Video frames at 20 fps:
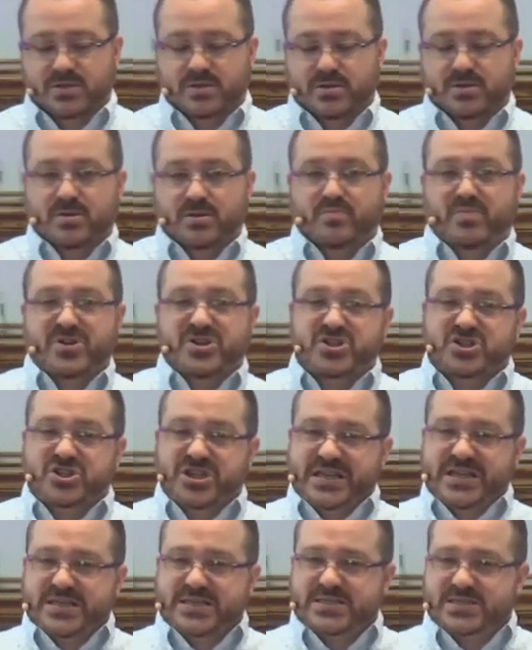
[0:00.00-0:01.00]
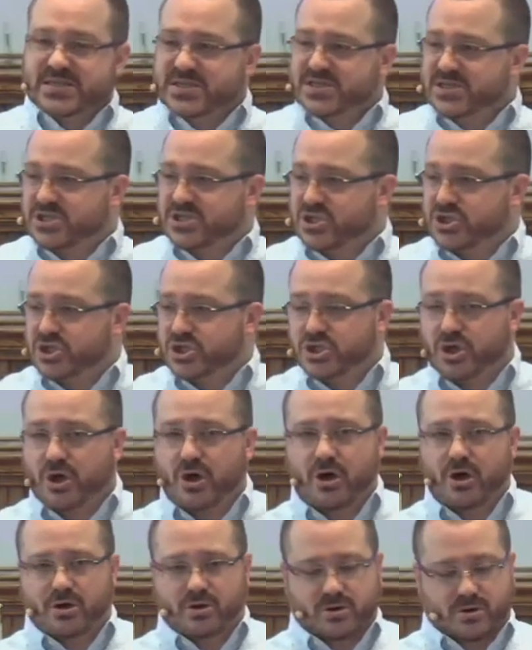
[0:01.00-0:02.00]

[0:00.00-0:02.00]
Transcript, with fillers: But Jesus saw her.